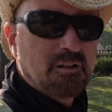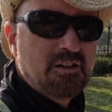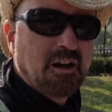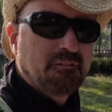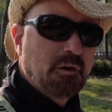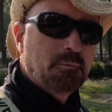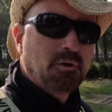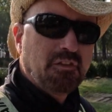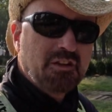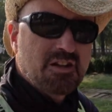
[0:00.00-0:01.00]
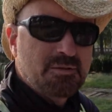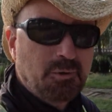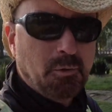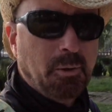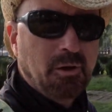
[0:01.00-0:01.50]
Now if you move the
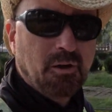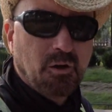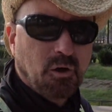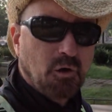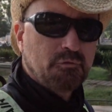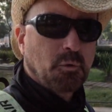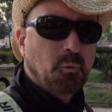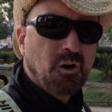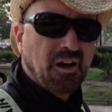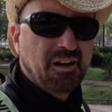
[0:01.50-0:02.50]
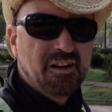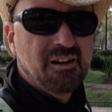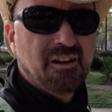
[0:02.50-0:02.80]
decimal over 1,